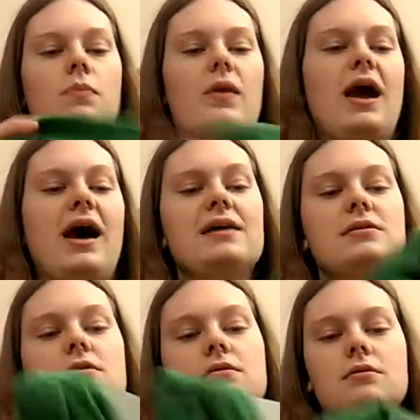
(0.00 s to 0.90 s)

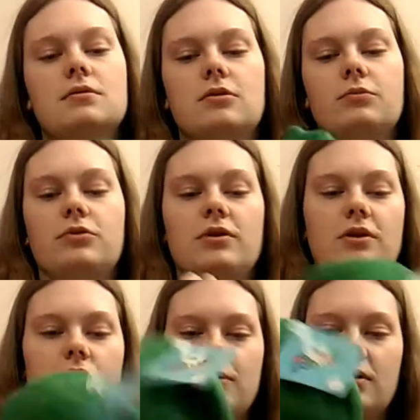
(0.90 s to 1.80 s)
hat. Put it the
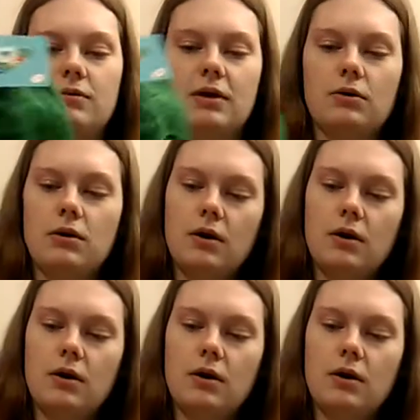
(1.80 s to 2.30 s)
other way around now.